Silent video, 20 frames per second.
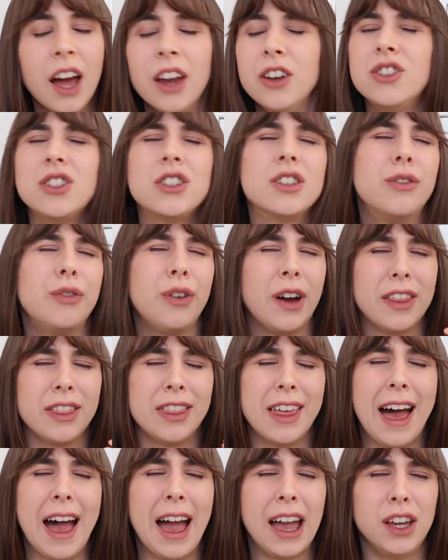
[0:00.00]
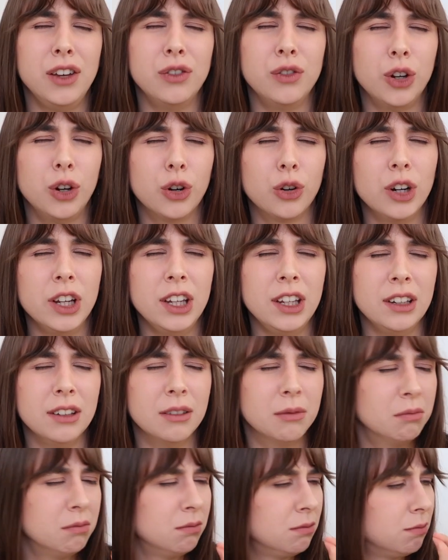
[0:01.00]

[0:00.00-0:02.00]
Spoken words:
And just the fact that Ava Green